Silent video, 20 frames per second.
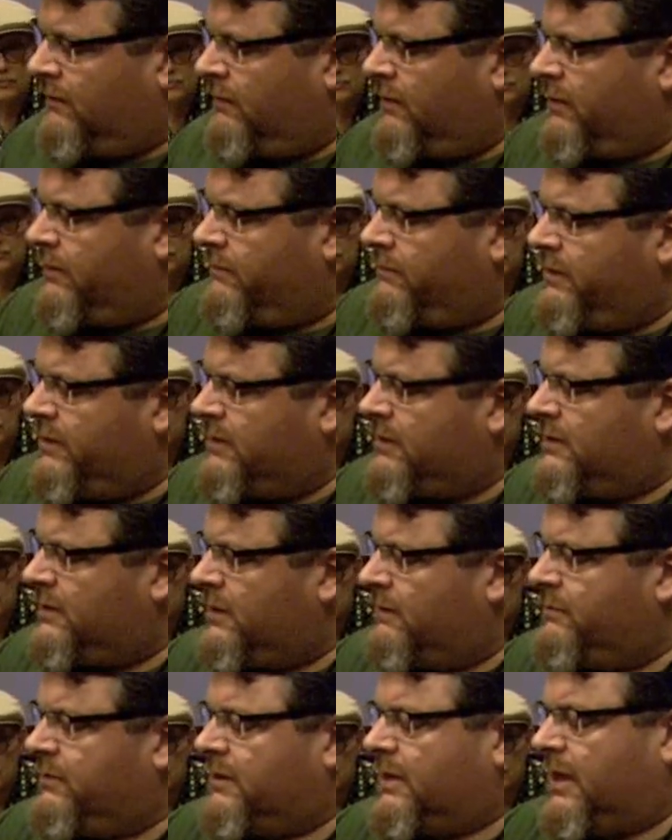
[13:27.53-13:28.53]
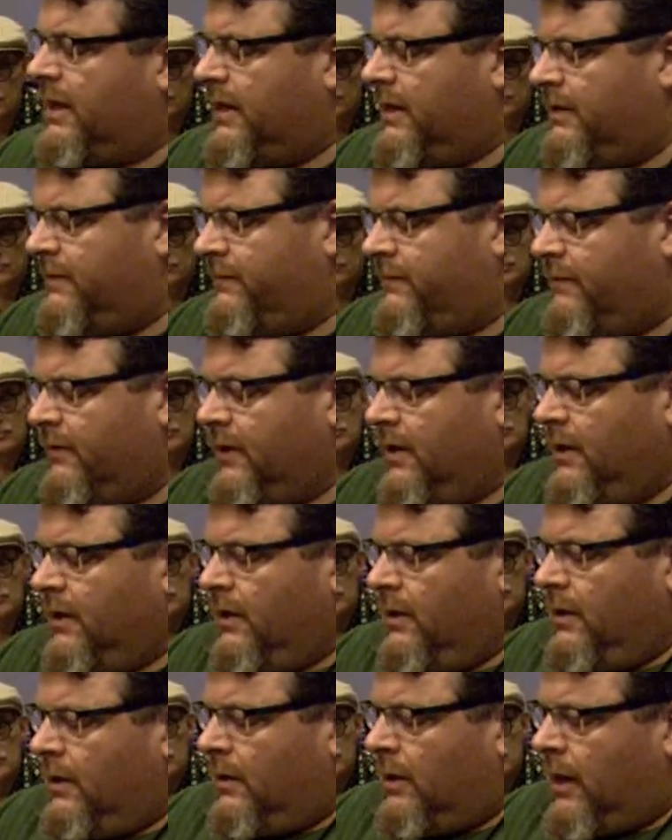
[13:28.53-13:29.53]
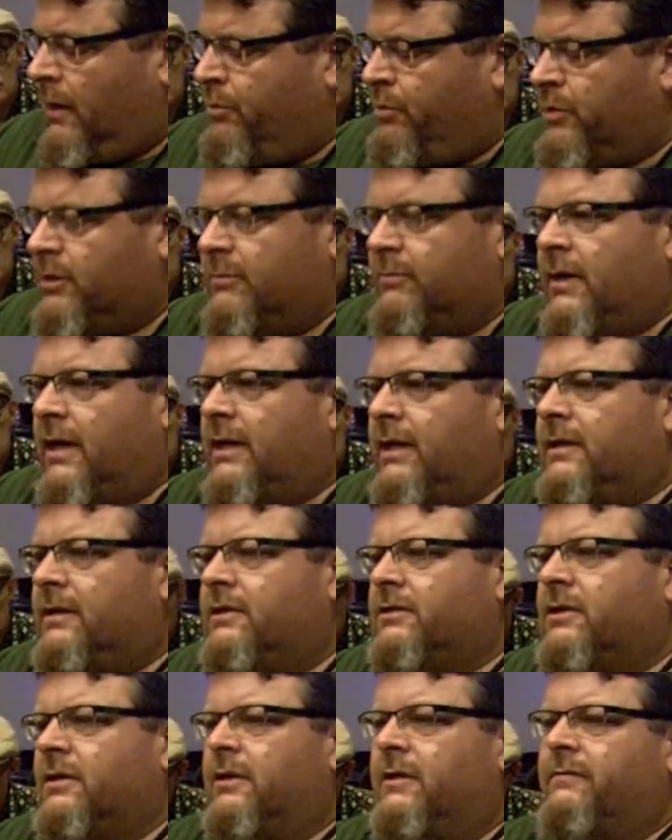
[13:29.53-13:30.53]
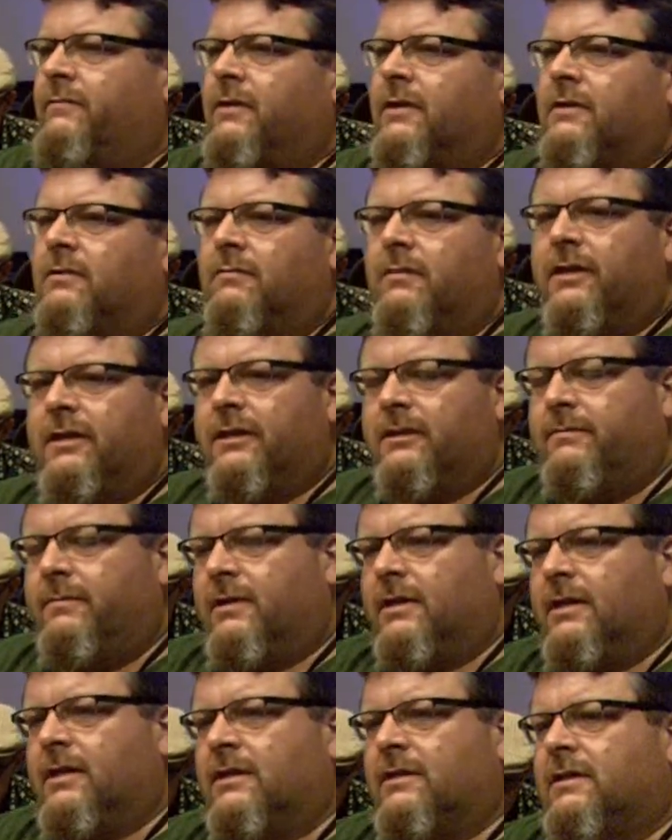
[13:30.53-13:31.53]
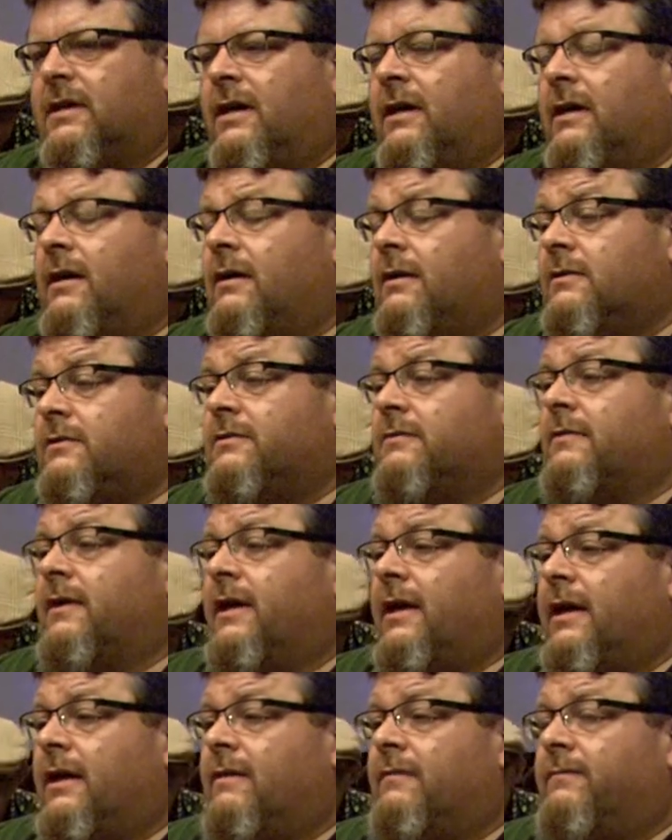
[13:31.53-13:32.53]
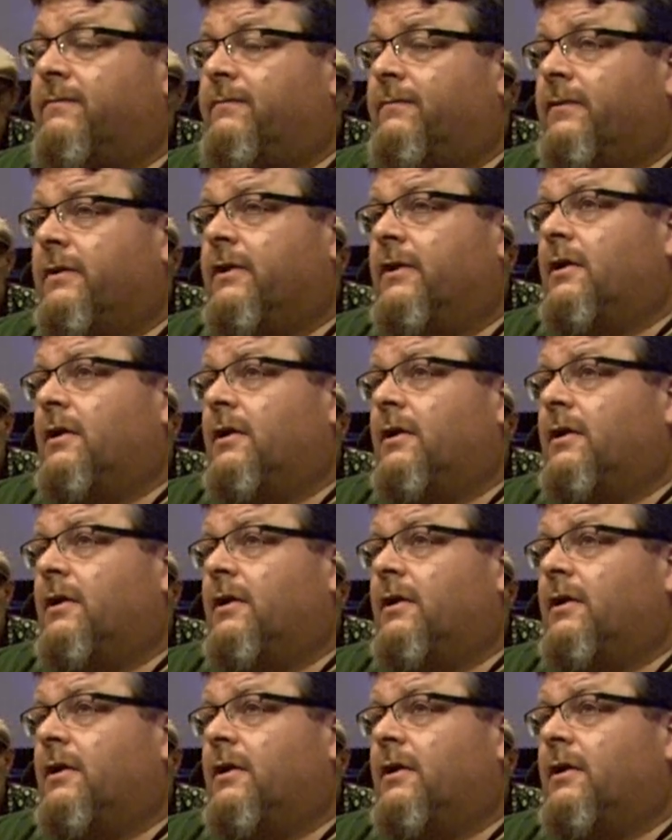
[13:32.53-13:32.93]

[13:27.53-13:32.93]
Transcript: One of the reasons I was kind of, I put the mileage on the VIC 20 is because I also have,